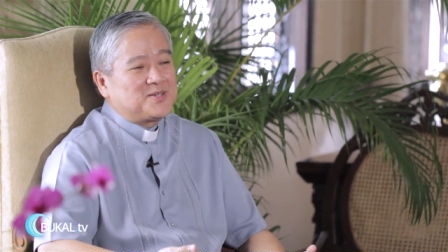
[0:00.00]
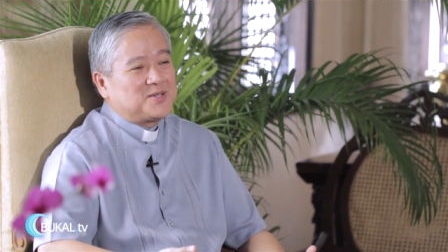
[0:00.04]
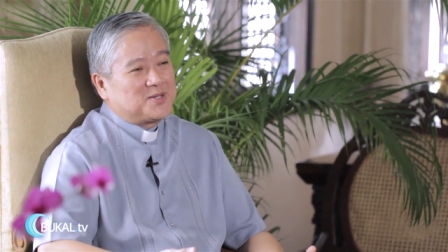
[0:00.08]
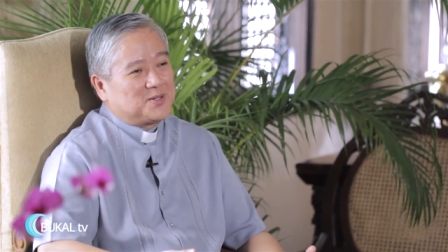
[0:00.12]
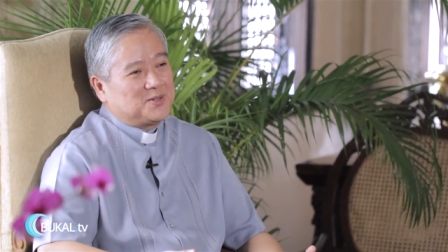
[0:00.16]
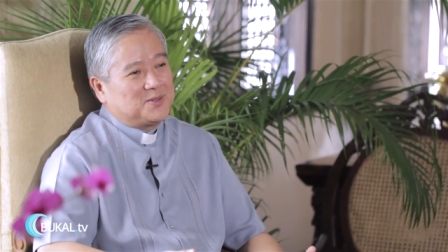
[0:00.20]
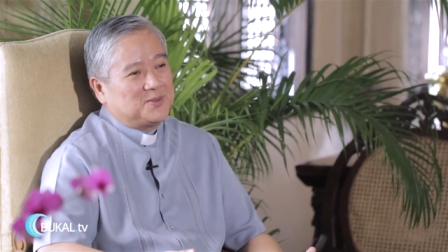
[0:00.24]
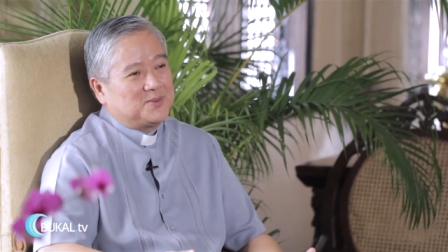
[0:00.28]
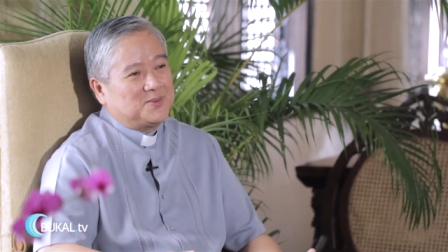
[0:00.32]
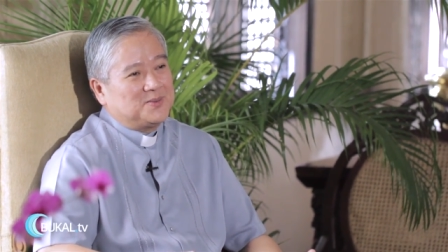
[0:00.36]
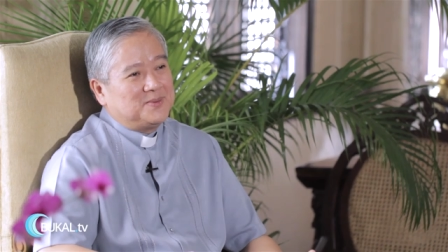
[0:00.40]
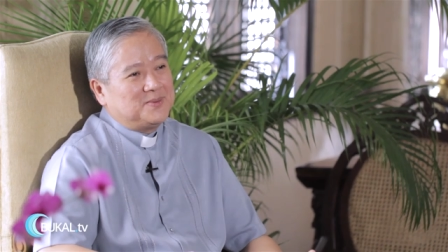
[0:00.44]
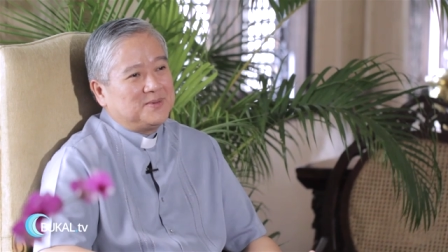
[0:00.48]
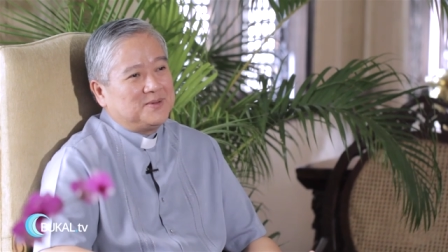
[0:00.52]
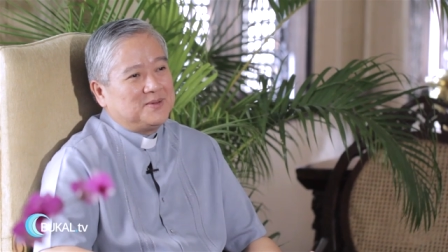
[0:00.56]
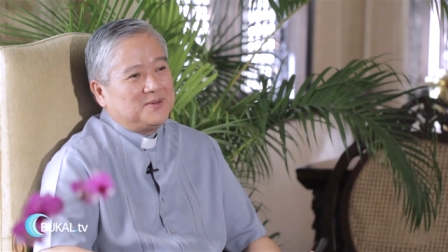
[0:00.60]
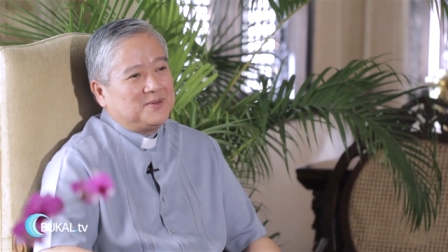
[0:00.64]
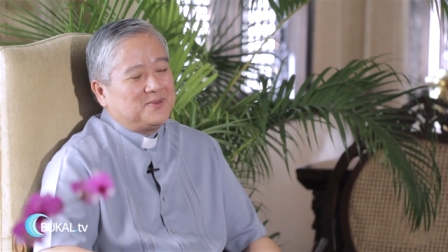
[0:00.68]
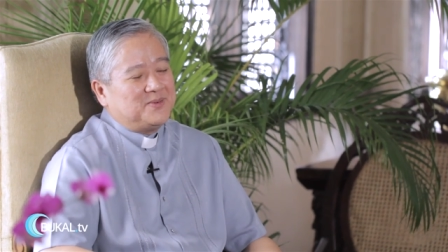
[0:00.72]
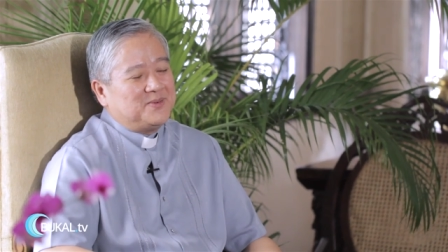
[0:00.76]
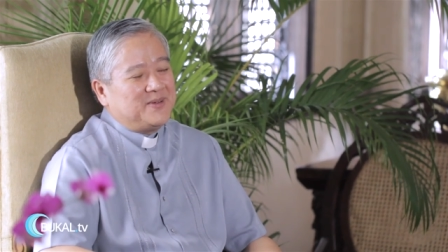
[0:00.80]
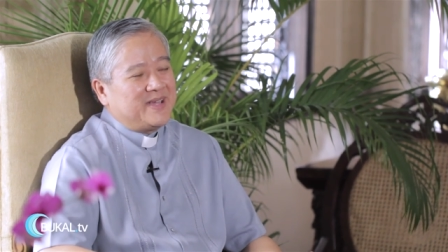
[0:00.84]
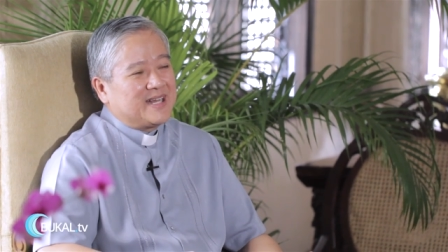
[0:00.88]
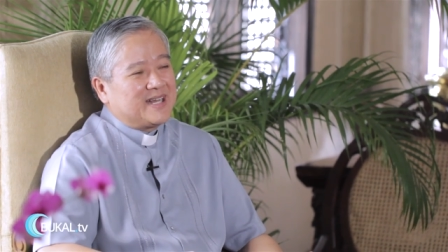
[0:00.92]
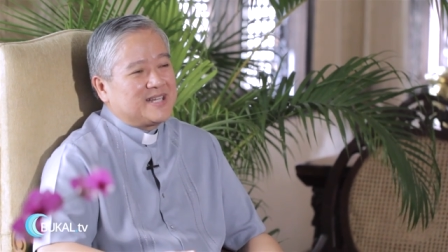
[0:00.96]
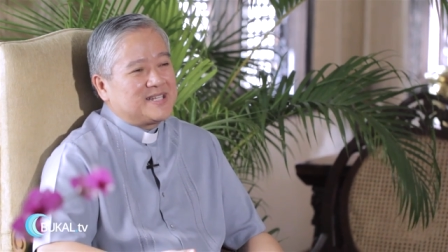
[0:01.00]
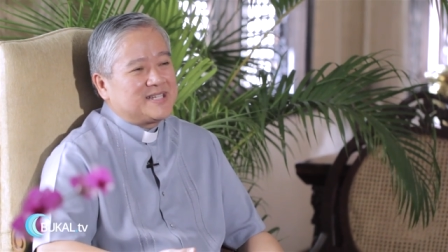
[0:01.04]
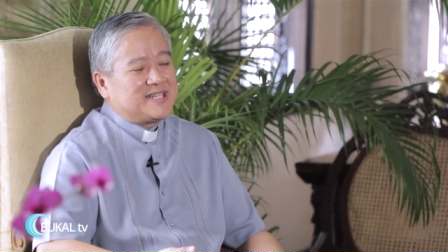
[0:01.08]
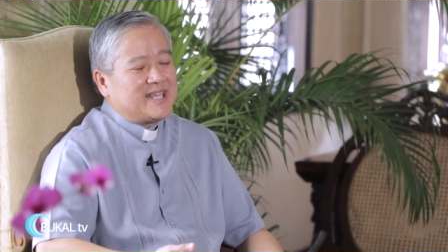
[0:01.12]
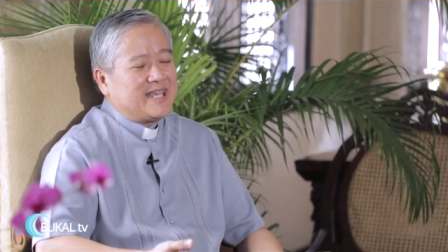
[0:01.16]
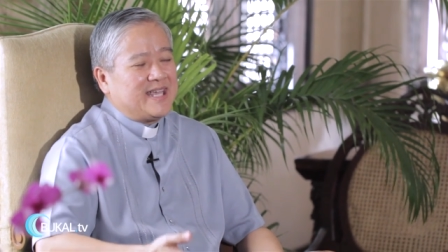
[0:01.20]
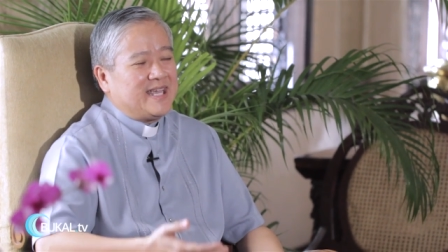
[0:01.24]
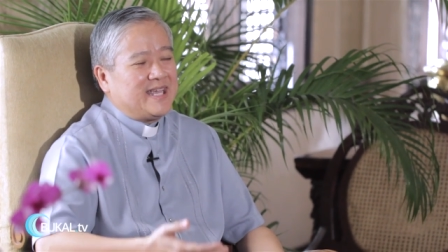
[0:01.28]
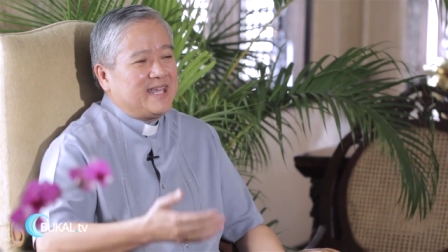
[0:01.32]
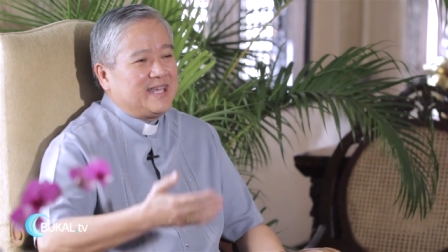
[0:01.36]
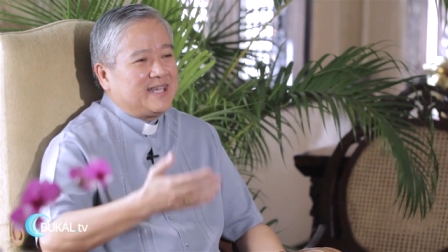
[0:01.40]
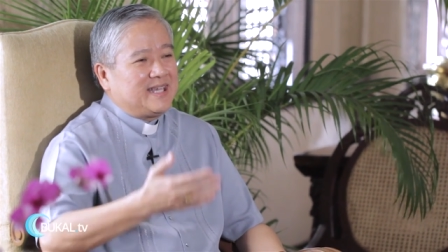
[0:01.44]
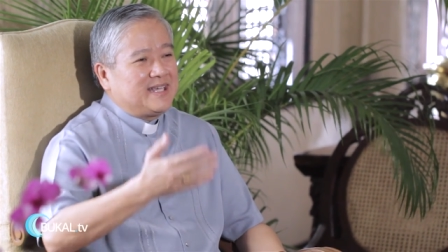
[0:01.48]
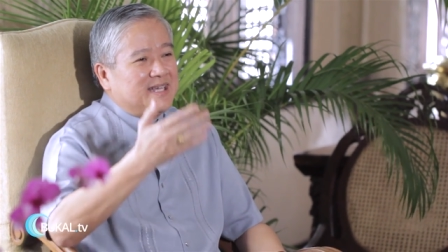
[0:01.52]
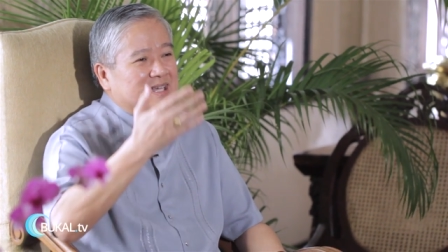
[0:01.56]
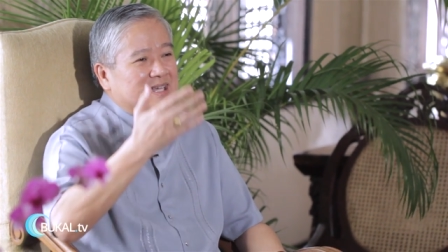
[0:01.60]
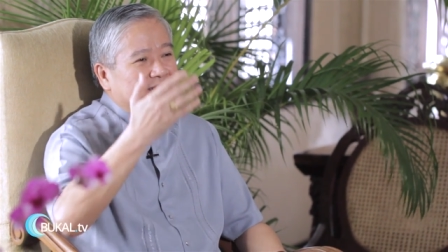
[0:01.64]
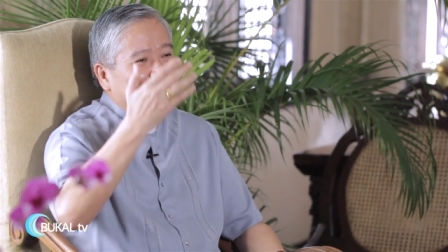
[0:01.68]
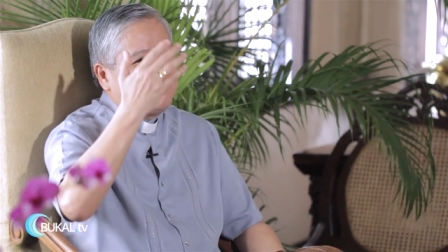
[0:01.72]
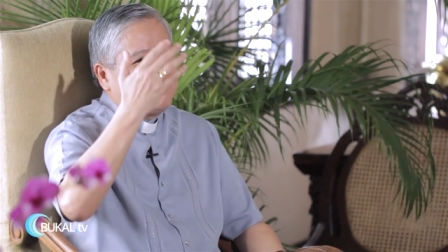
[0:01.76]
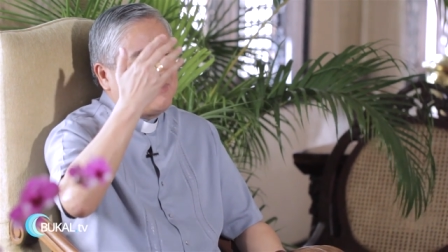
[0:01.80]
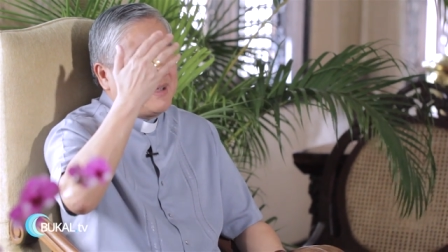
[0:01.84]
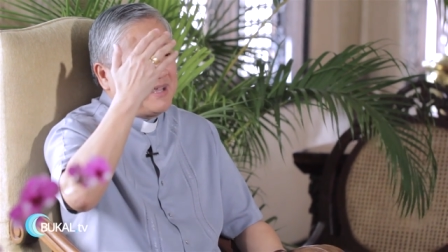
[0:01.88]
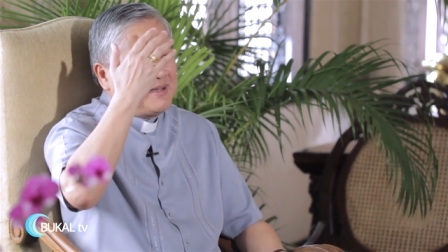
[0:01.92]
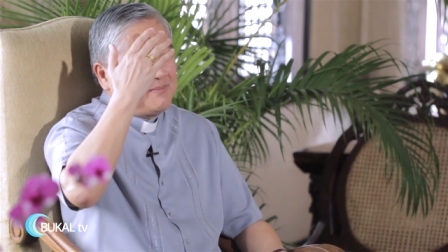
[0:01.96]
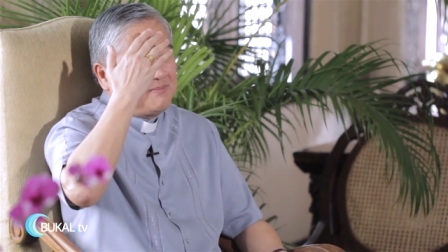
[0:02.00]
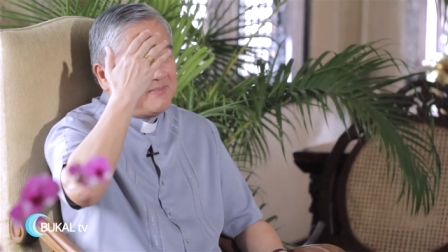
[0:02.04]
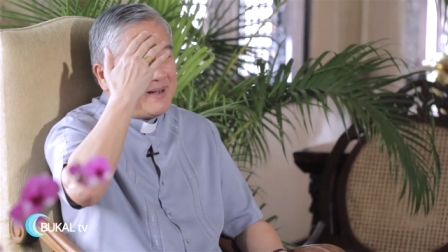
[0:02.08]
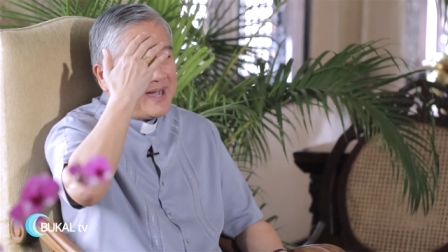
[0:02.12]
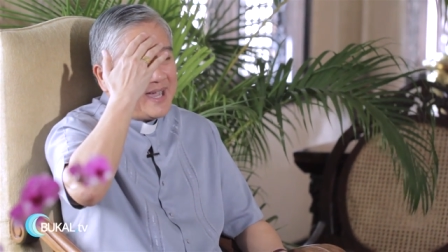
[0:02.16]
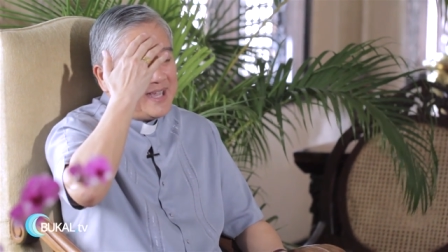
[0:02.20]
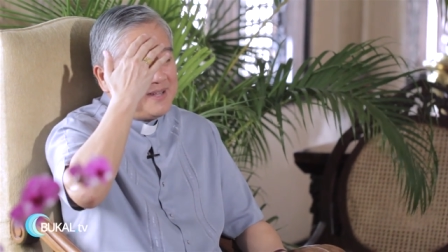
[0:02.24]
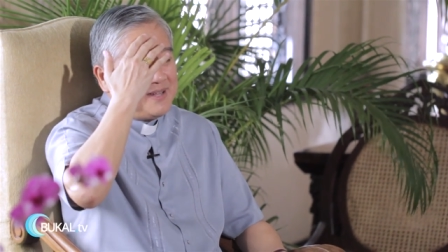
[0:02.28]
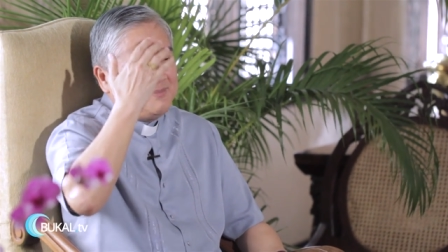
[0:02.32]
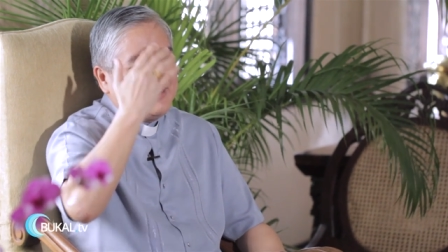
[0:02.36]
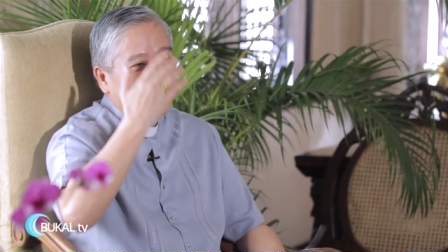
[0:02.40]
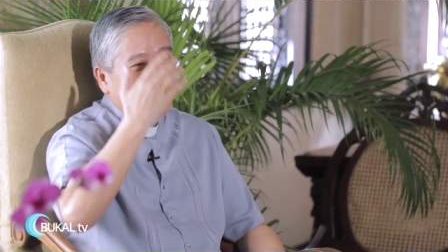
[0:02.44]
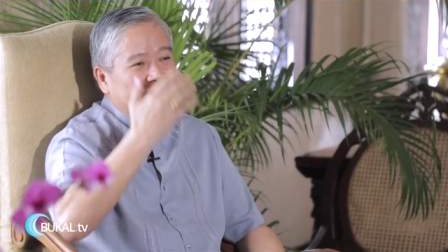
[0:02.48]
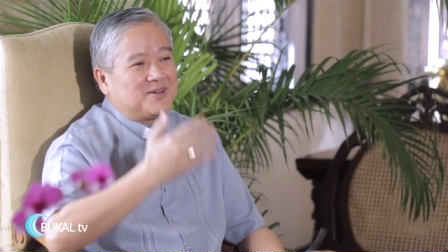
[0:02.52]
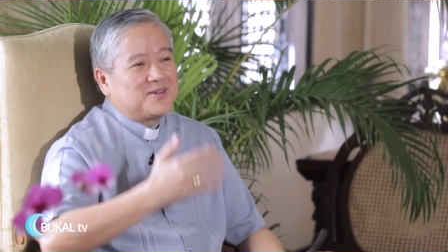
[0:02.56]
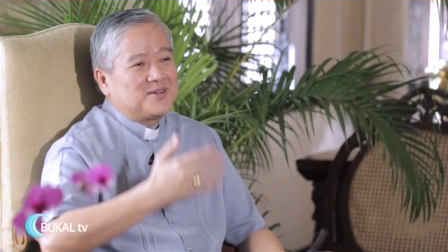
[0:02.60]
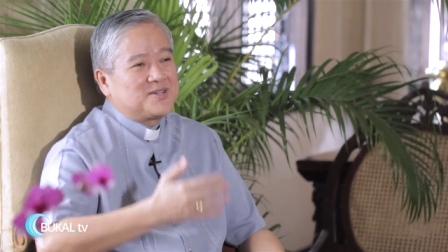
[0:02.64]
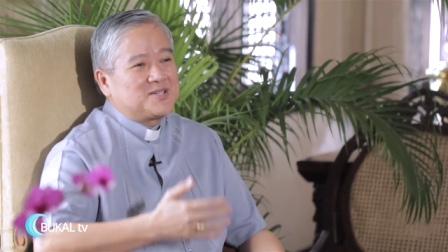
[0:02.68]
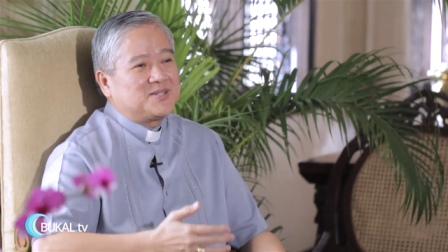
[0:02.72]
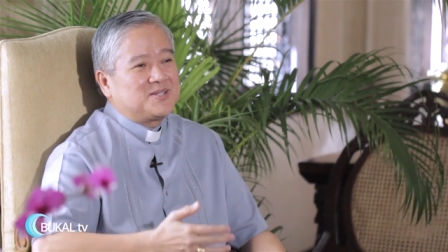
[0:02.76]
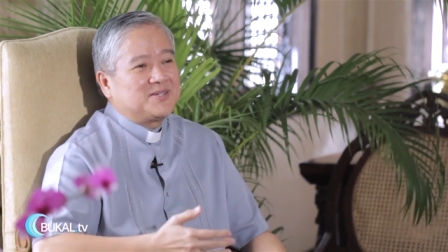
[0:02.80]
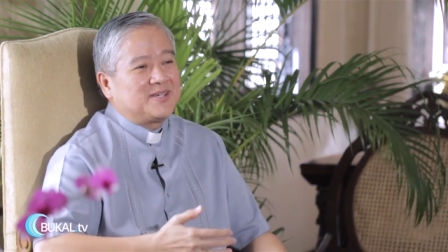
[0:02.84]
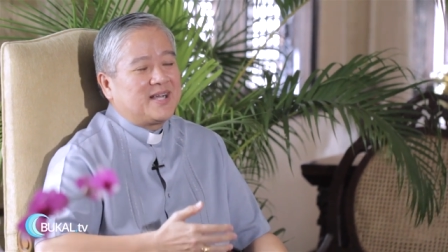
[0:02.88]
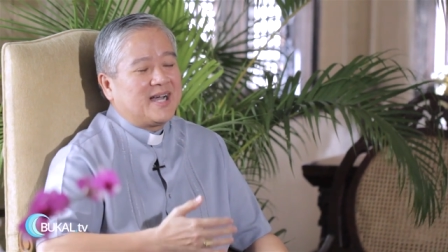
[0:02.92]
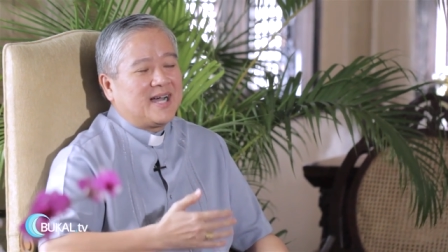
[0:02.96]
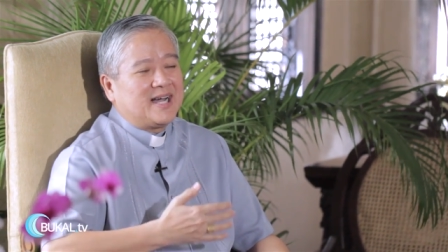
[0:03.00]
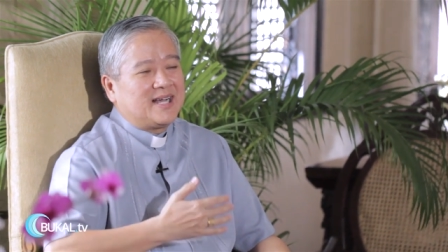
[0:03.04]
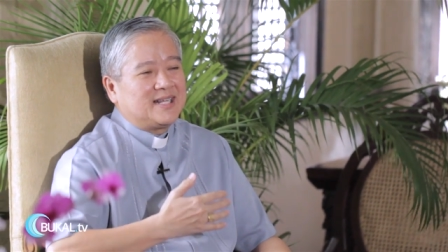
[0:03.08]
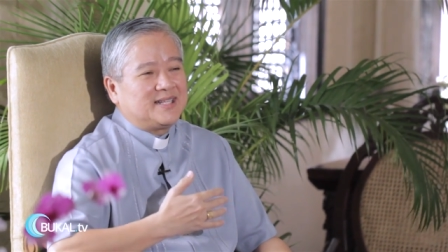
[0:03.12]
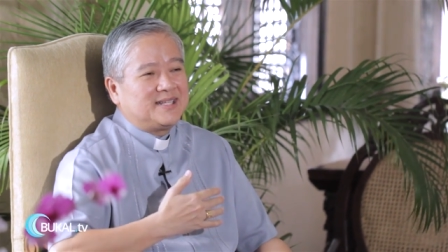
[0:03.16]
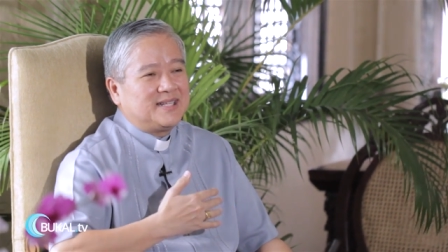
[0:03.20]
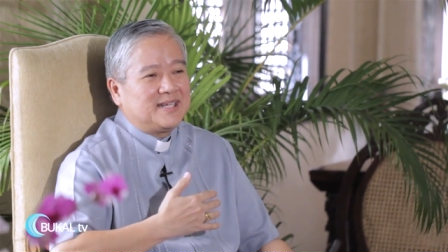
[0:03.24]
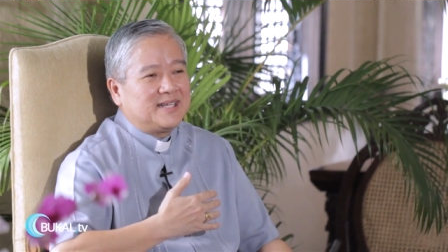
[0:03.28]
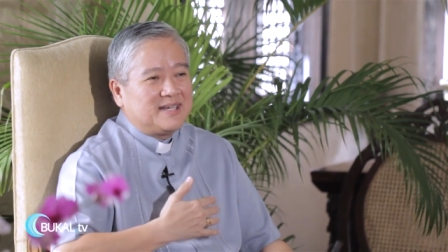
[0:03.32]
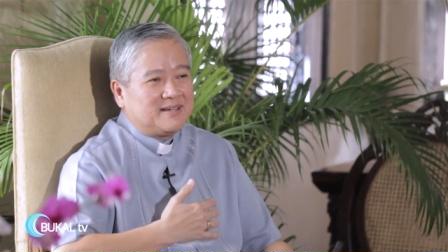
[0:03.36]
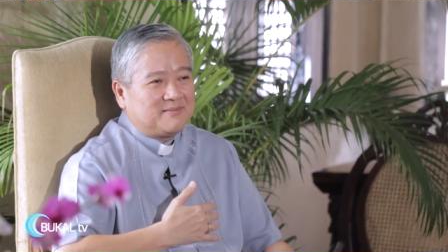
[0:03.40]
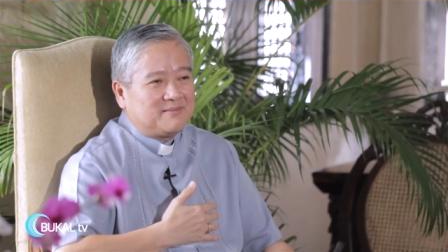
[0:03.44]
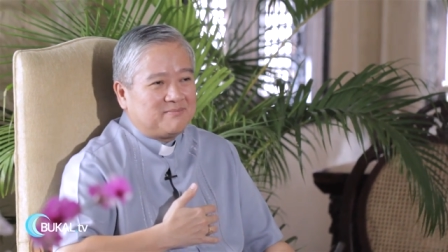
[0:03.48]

So, we are saying, my mind belongs to God,